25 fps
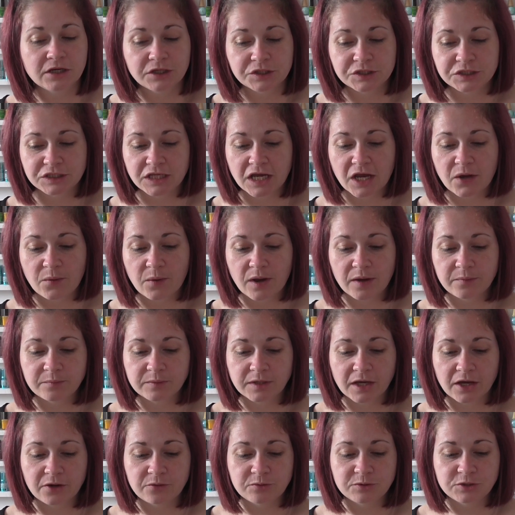So
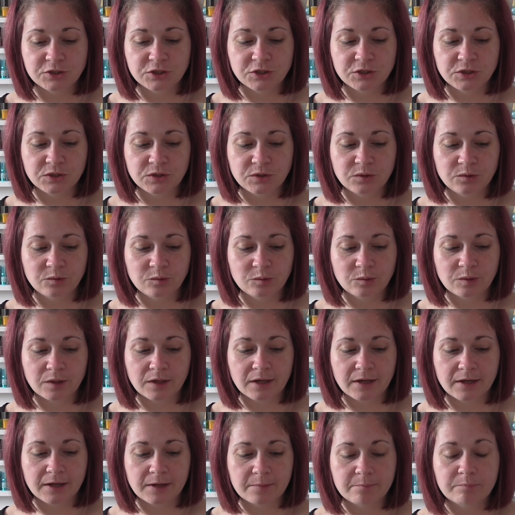I'm going to
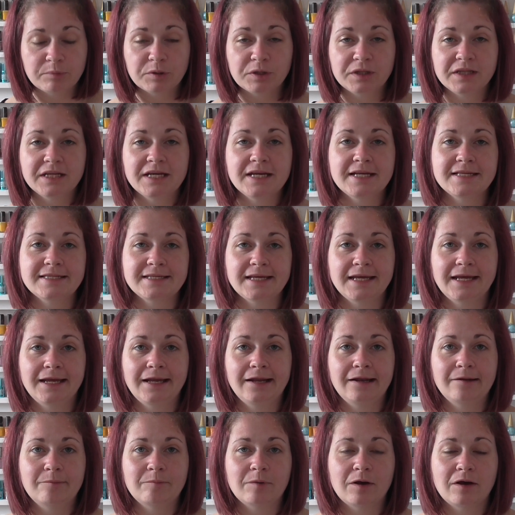put this
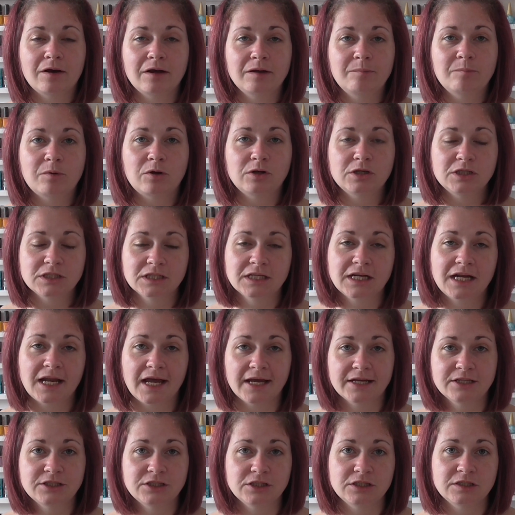in my polish
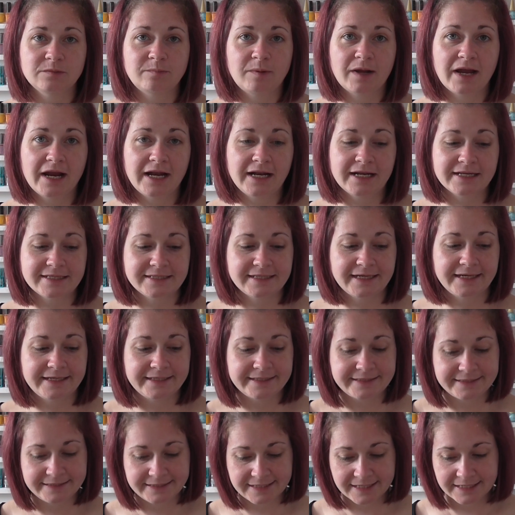collections playlist
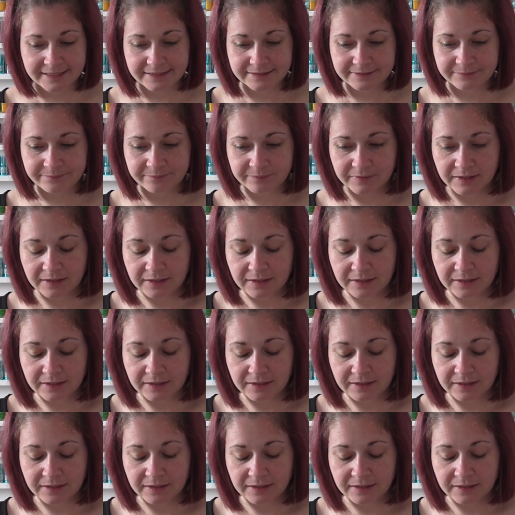instead.